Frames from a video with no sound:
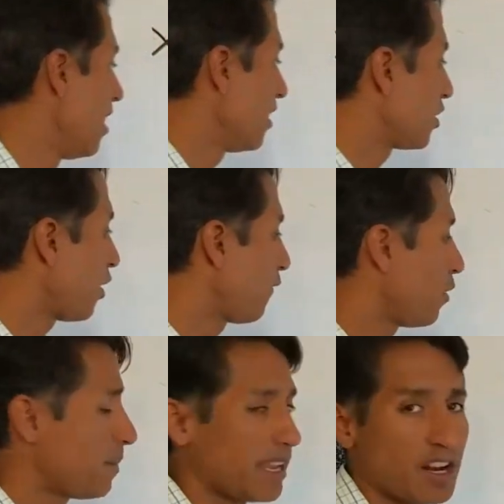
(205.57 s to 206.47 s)
So if you
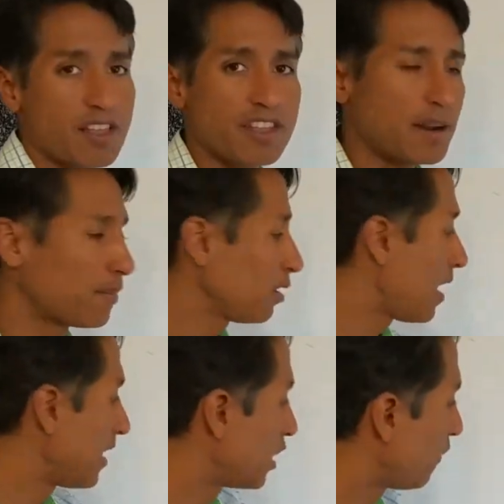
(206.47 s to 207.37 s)
make it on the number
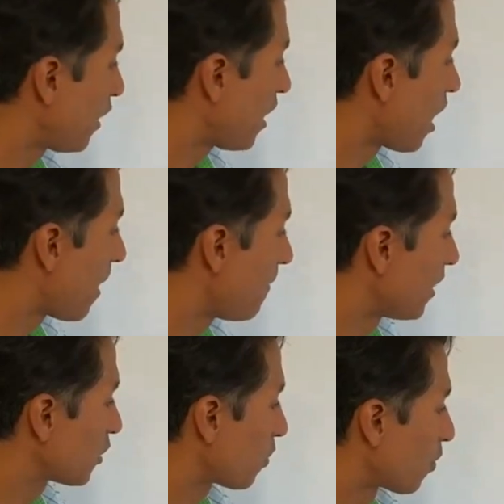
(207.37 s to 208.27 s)
line, it's very
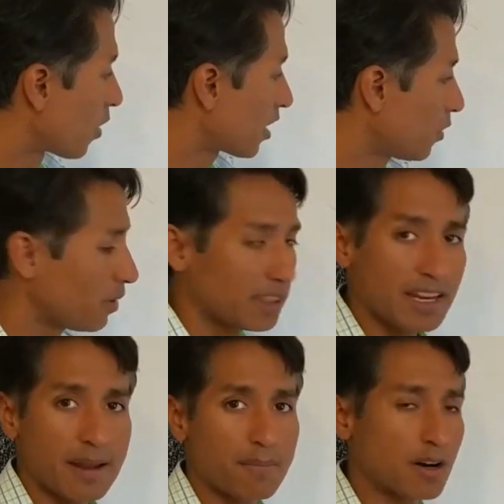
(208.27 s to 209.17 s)
obvious. We're working with the
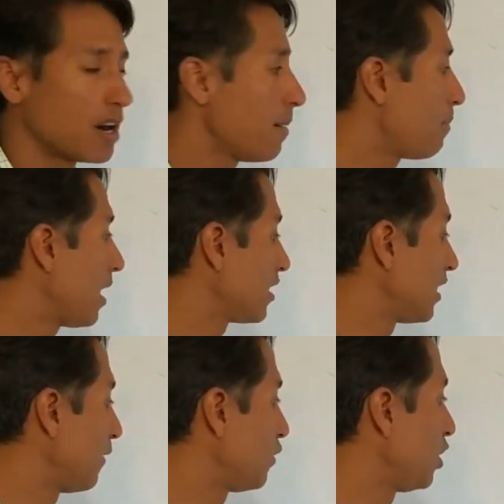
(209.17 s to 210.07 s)
number
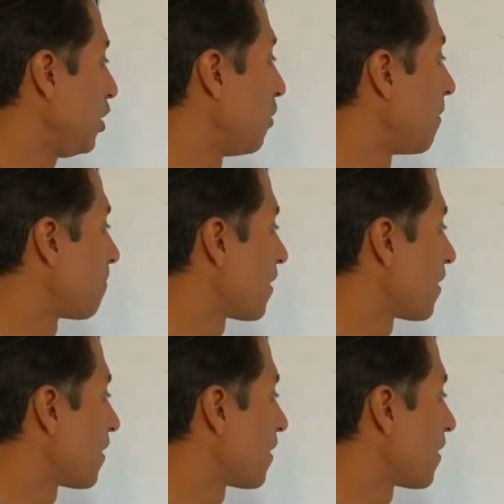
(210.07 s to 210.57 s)
positive 2.